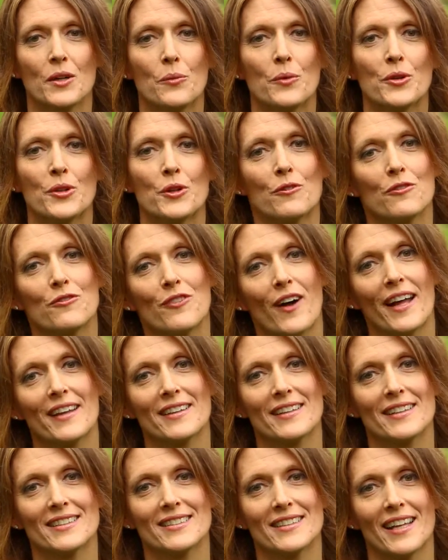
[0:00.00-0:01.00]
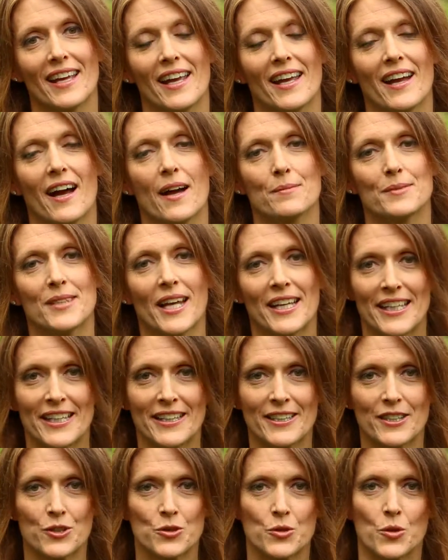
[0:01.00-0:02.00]
when you finally say, I'm taking
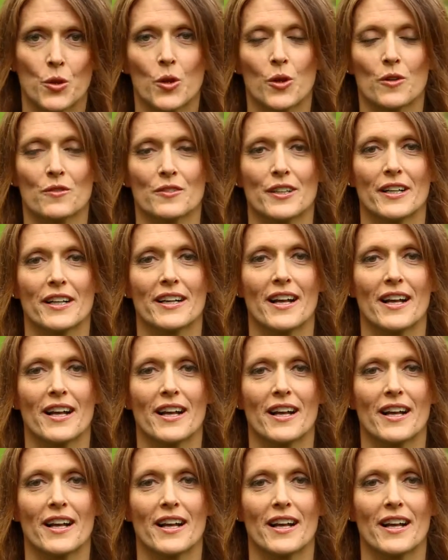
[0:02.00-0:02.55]
control over it,